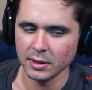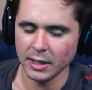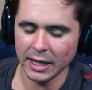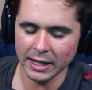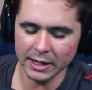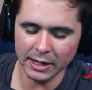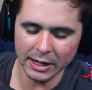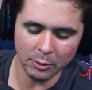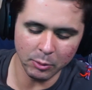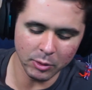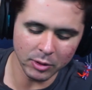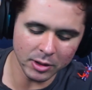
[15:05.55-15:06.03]

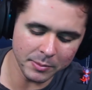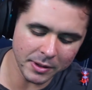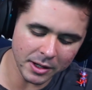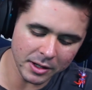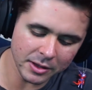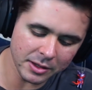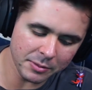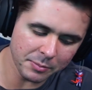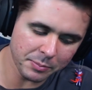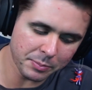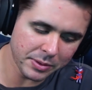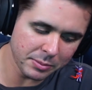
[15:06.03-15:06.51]
And what
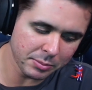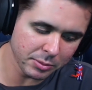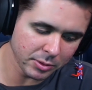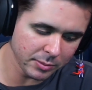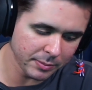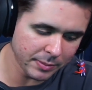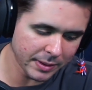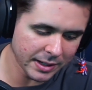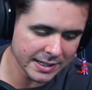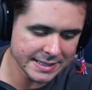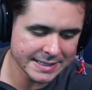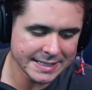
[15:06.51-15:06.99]
about the people
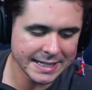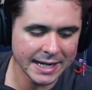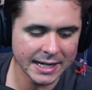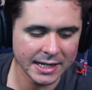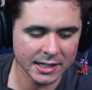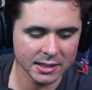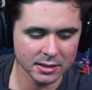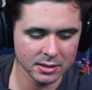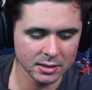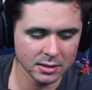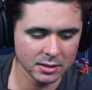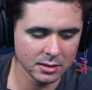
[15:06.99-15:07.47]
about to
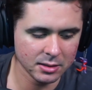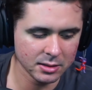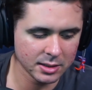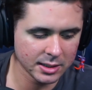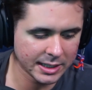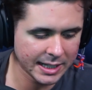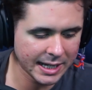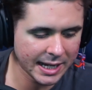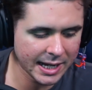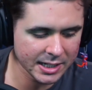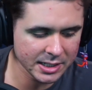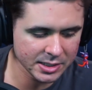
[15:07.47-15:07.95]
attack
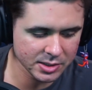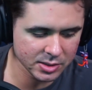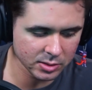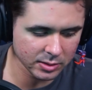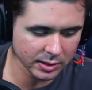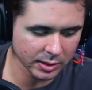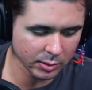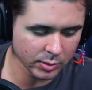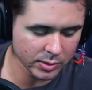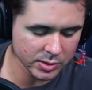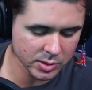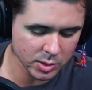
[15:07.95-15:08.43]
the
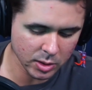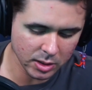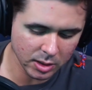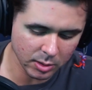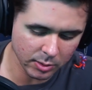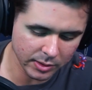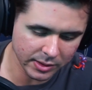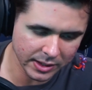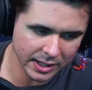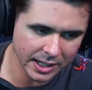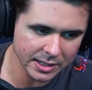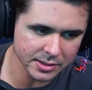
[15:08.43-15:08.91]
castle? Like, what's going
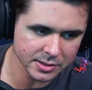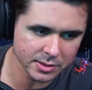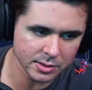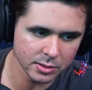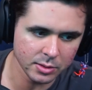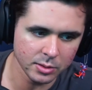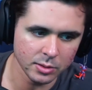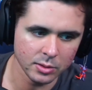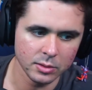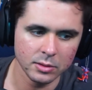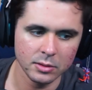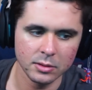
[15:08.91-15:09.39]
on with that
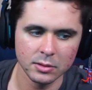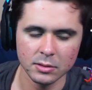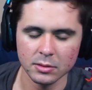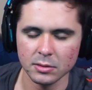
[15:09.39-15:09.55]
too?